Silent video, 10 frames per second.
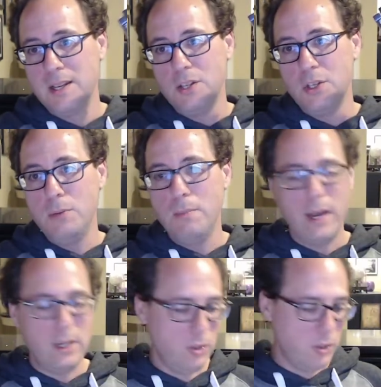you
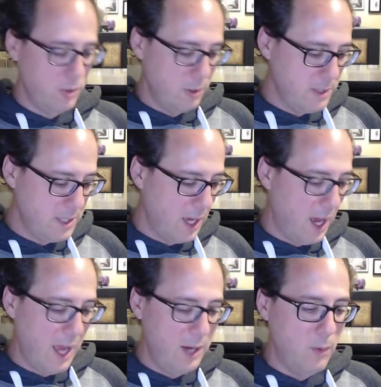might look through them and say,
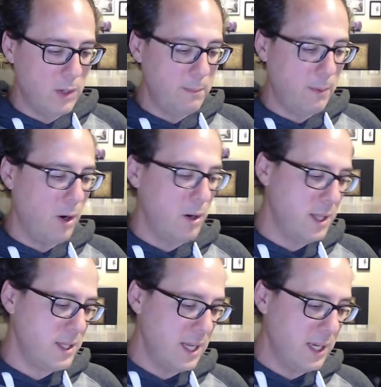I want to borrow that
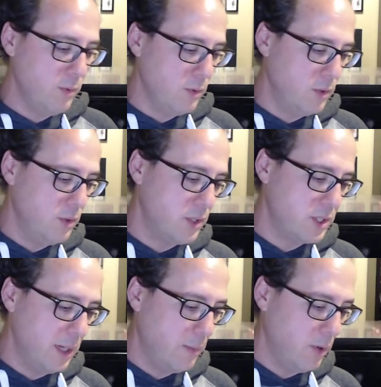setting rule
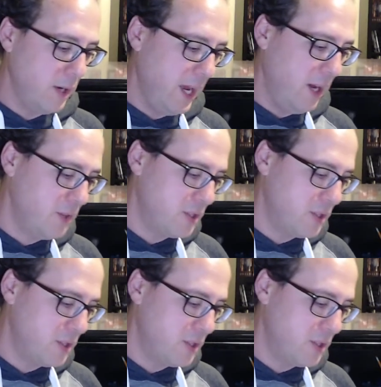somewhere else.